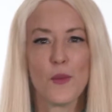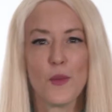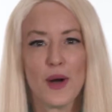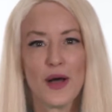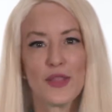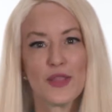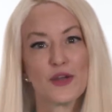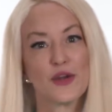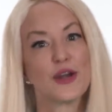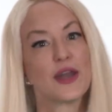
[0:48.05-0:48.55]

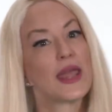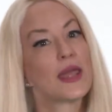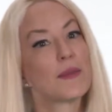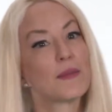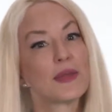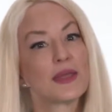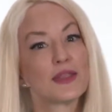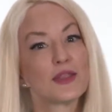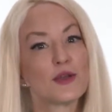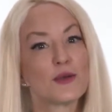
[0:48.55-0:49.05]
while they're
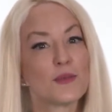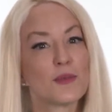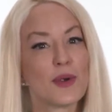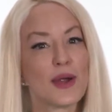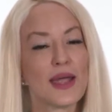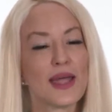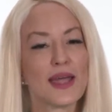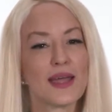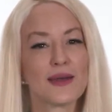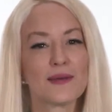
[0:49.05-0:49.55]
naming their
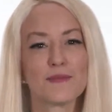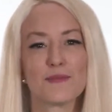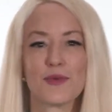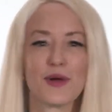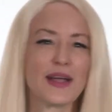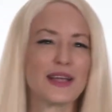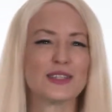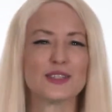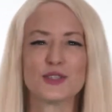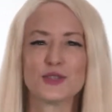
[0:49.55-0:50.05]
brand,
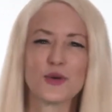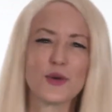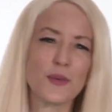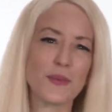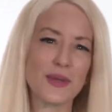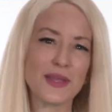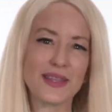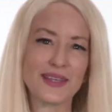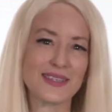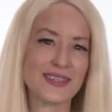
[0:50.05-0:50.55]

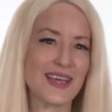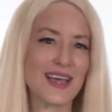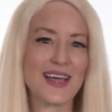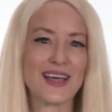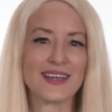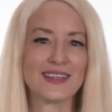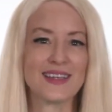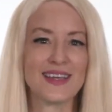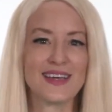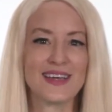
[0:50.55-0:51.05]
brainstorming the
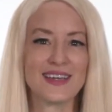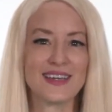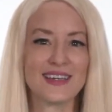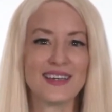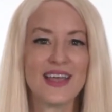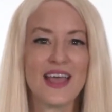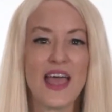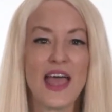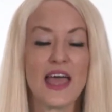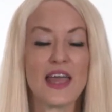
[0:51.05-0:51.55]
tagline,
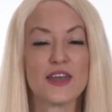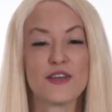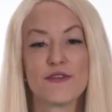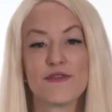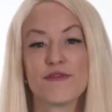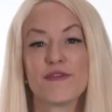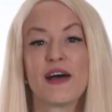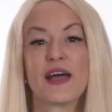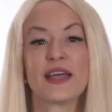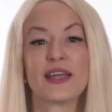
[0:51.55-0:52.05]
and
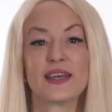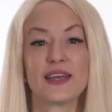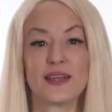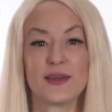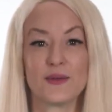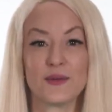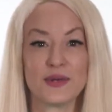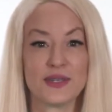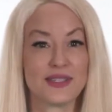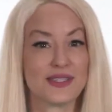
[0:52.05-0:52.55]

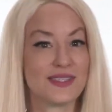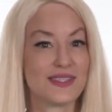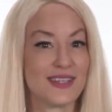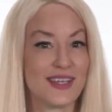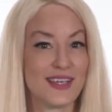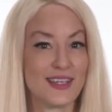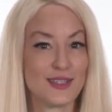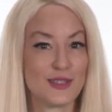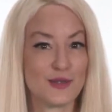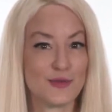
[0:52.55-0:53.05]
defining what it
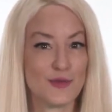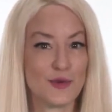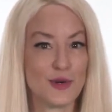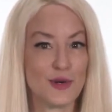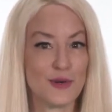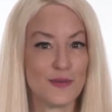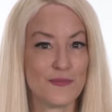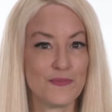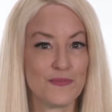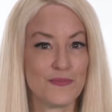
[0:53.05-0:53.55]
stands
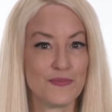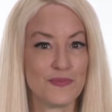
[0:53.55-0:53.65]
for.